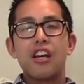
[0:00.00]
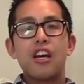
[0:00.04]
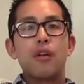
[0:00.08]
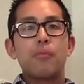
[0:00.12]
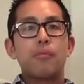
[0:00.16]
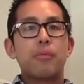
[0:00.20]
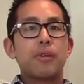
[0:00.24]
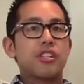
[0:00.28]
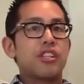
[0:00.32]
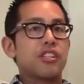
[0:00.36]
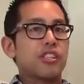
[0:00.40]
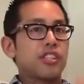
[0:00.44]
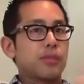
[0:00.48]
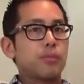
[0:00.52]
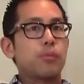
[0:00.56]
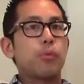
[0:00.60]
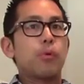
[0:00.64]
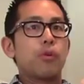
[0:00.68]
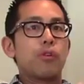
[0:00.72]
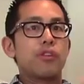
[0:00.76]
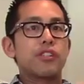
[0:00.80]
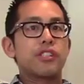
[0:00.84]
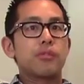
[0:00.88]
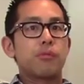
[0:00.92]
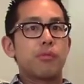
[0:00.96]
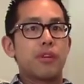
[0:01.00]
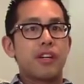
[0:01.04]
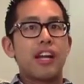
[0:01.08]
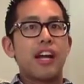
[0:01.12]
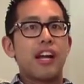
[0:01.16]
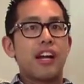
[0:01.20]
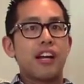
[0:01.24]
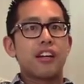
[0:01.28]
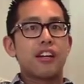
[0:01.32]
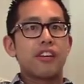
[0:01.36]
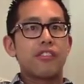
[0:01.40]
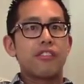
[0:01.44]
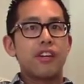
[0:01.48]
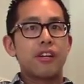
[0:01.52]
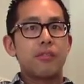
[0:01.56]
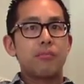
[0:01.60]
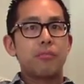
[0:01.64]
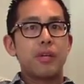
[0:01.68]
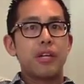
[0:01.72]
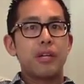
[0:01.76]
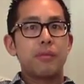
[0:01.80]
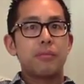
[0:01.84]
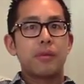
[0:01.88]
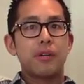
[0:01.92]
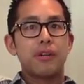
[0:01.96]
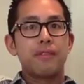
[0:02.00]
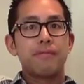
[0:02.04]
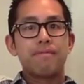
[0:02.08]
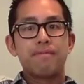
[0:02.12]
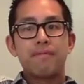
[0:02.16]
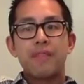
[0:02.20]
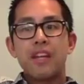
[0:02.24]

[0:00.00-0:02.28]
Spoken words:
But the spores are what aggravate people.